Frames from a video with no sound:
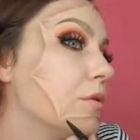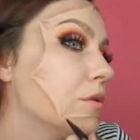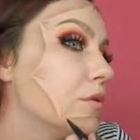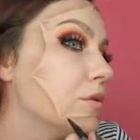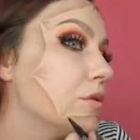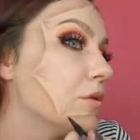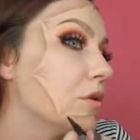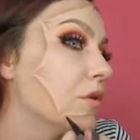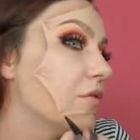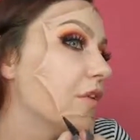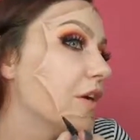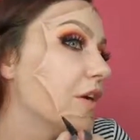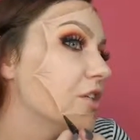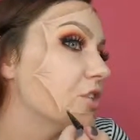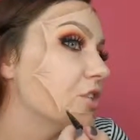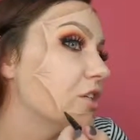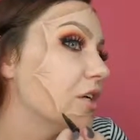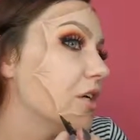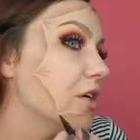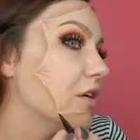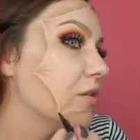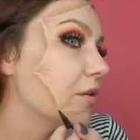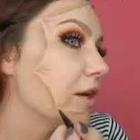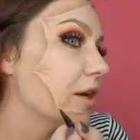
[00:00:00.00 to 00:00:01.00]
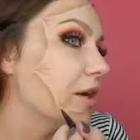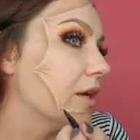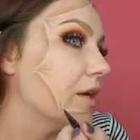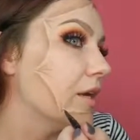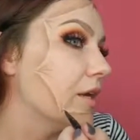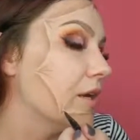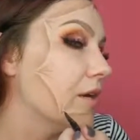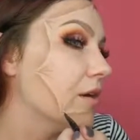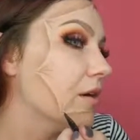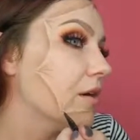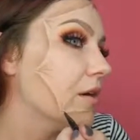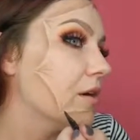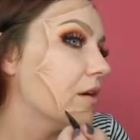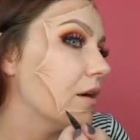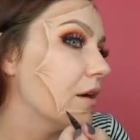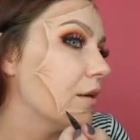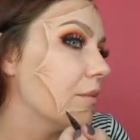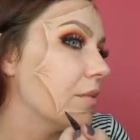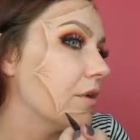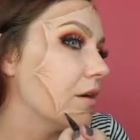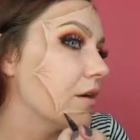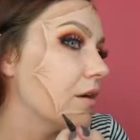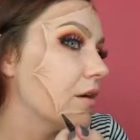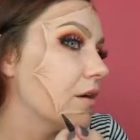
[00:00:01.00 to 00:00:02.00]
So if I shaded right here,
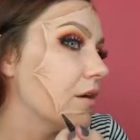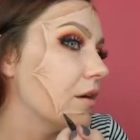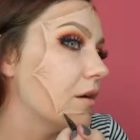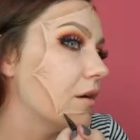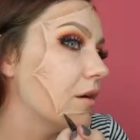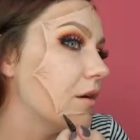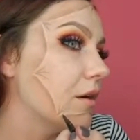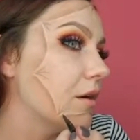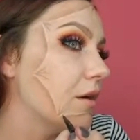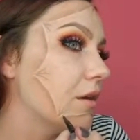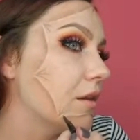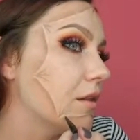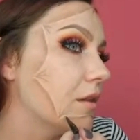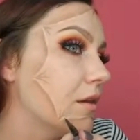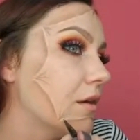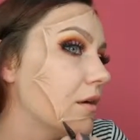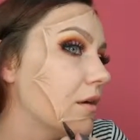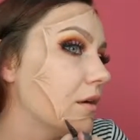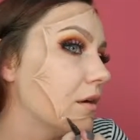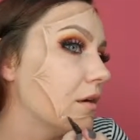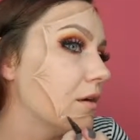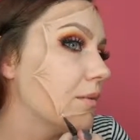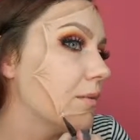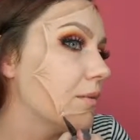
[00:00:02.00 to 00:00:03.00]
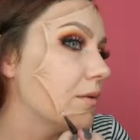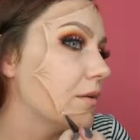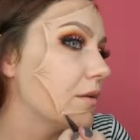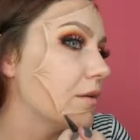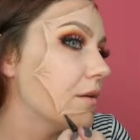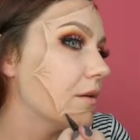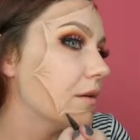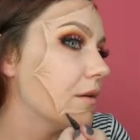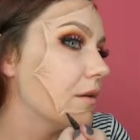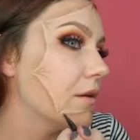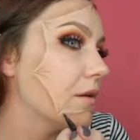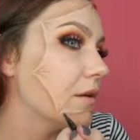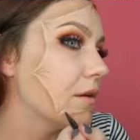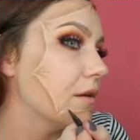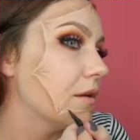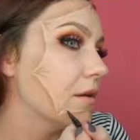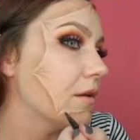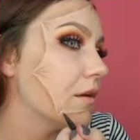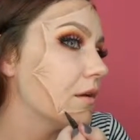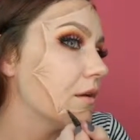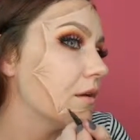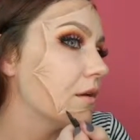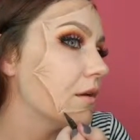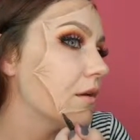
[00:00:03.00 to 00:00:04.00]
I'm going to go on the opposite
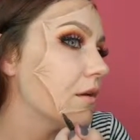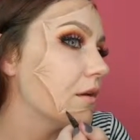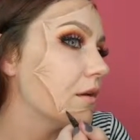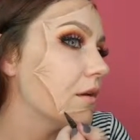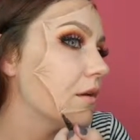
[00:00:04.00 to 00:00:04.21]
end.